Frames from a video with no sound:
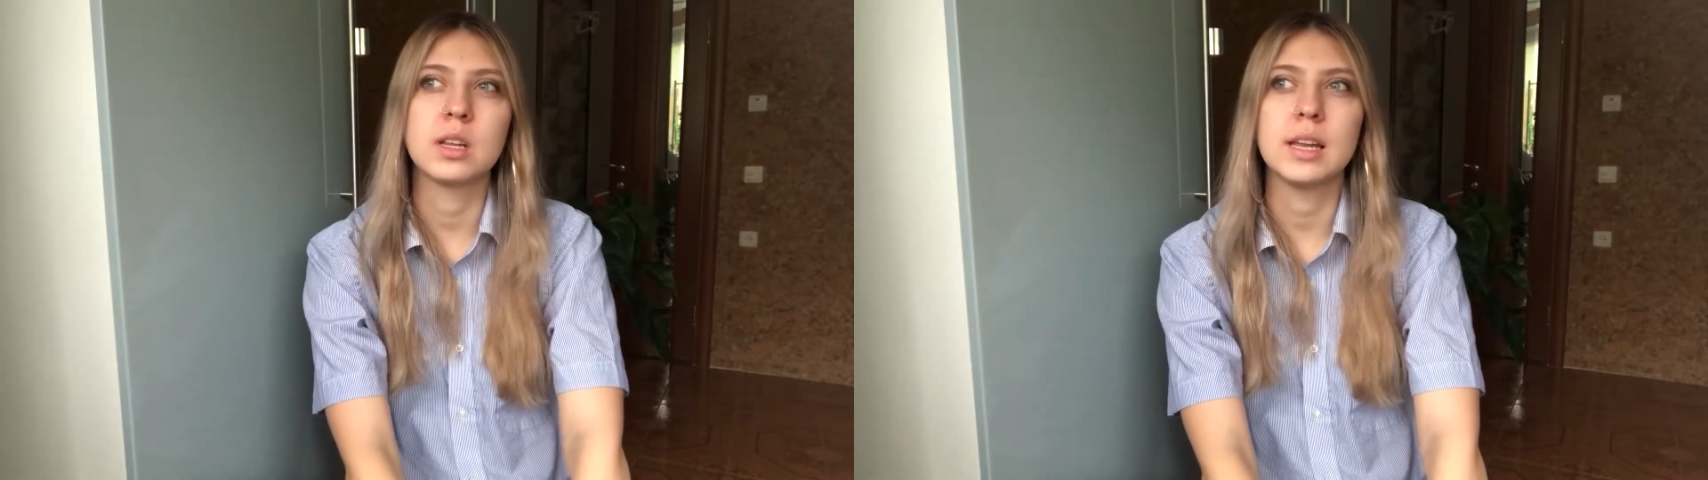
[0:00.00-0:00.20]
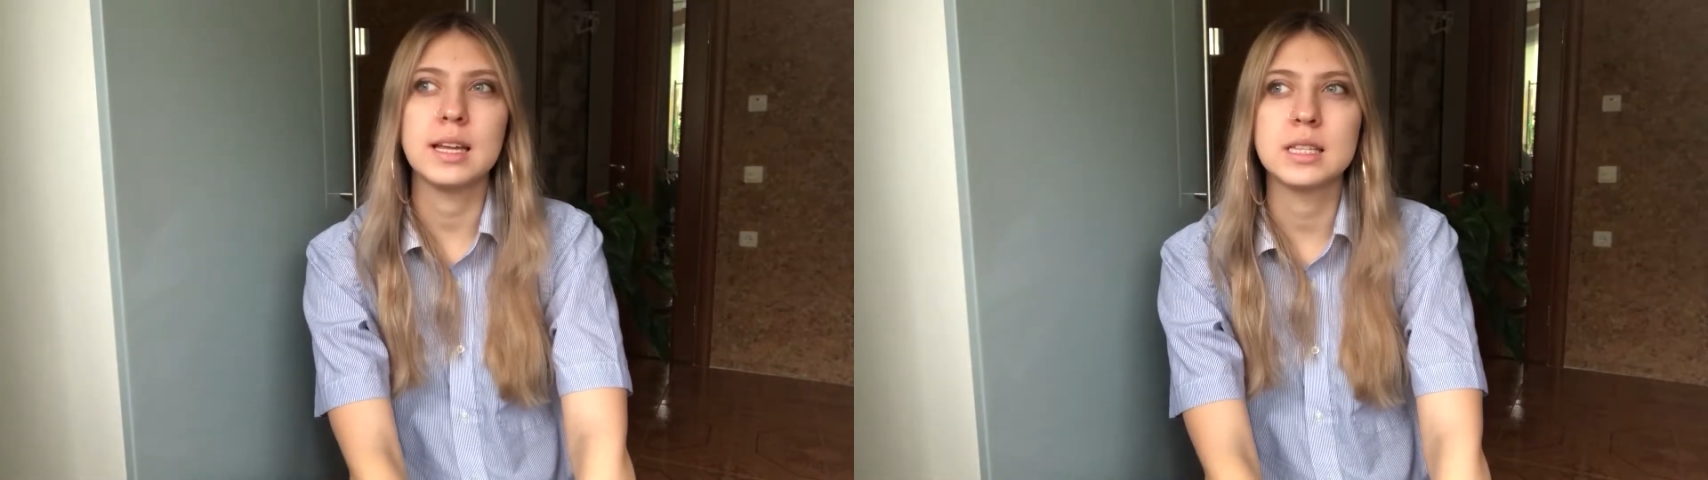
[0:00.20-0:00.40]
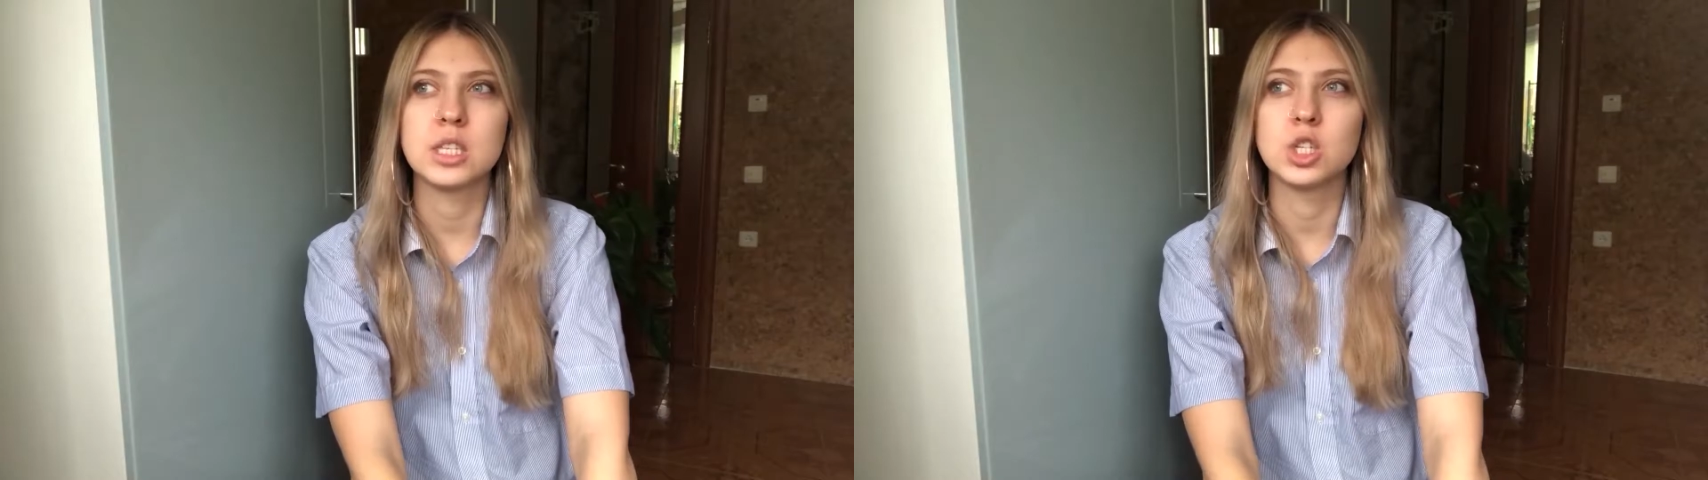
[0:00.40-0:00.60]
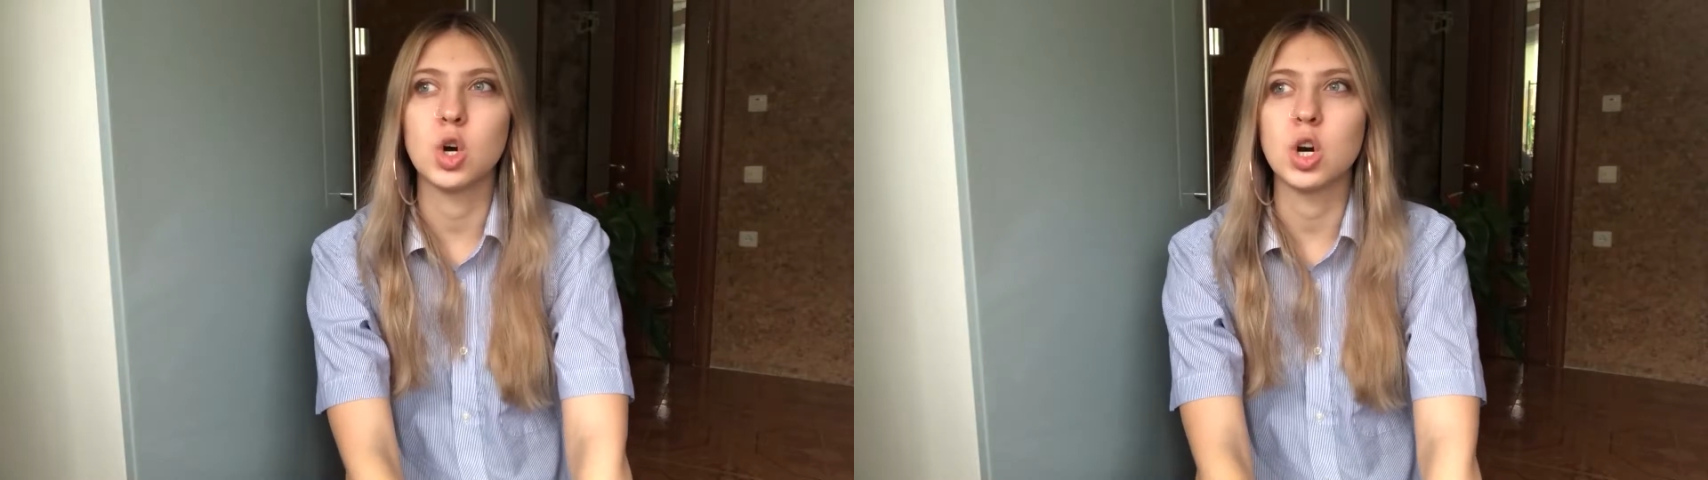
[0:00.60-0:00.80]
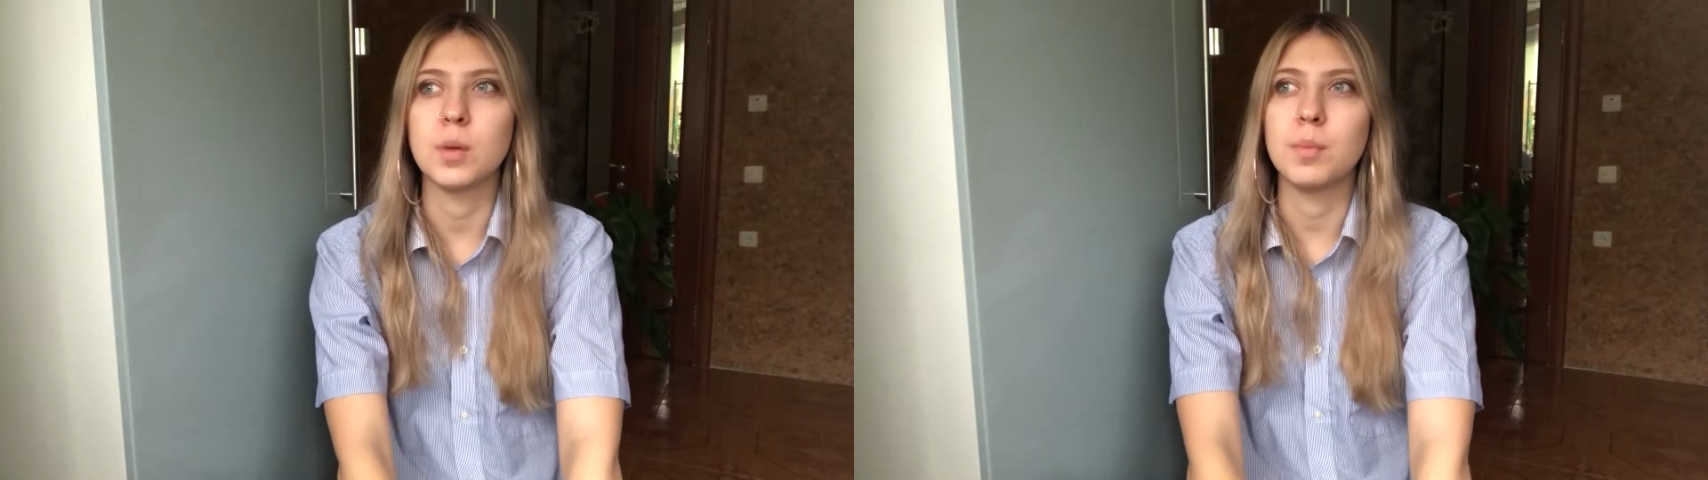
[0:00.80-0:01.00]
let's
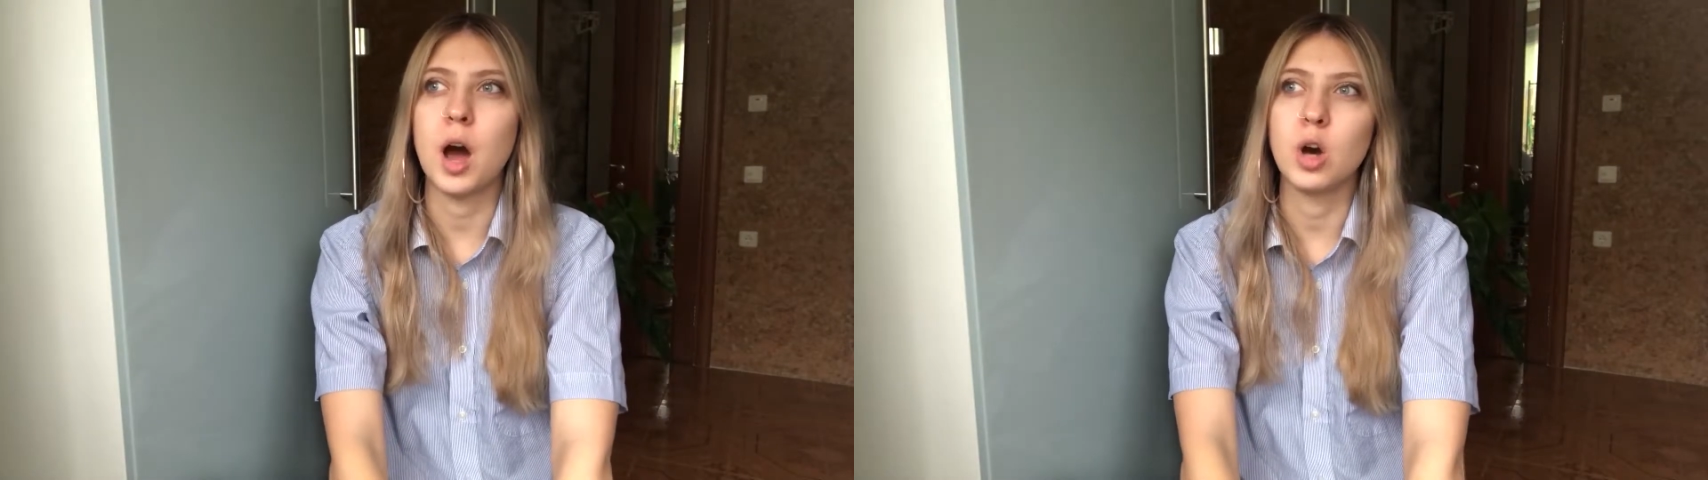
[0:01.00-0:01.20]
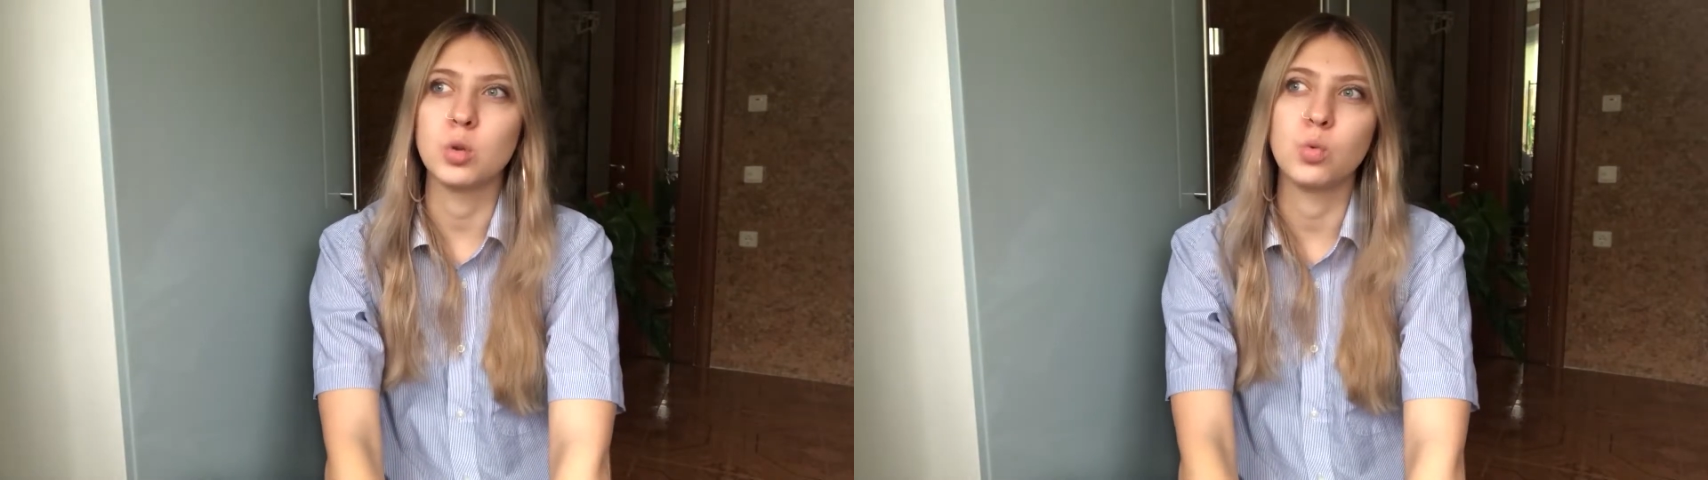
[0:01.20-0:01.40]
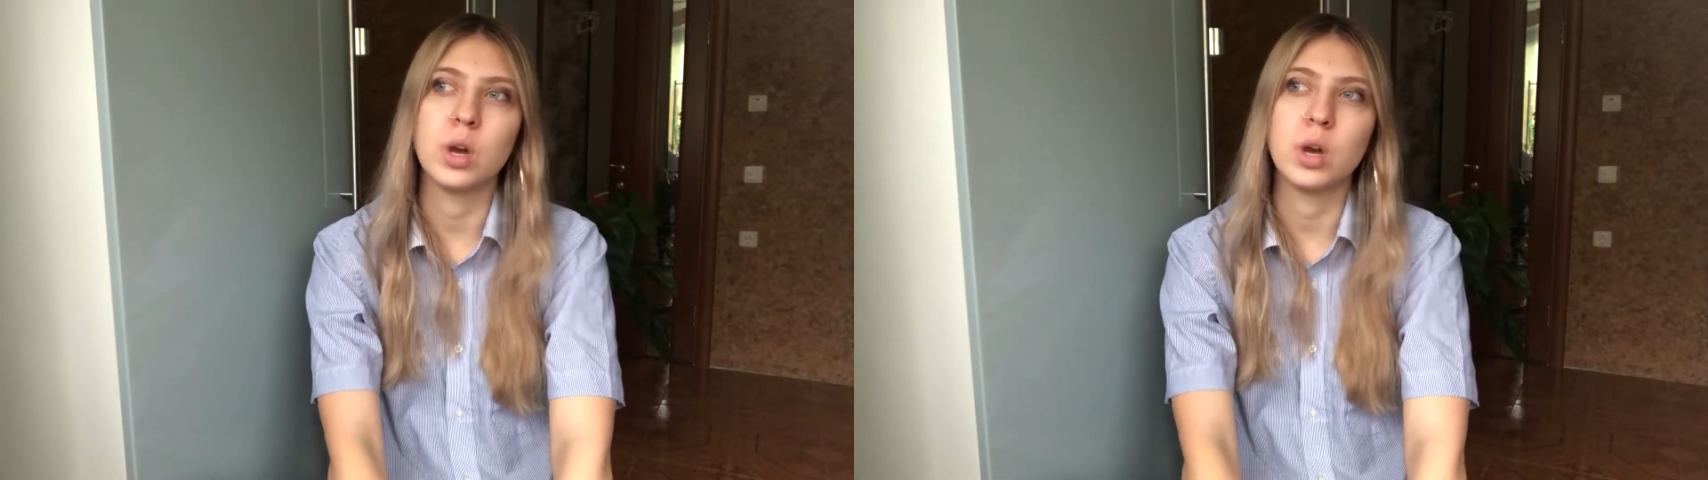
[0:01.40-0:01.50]
talk about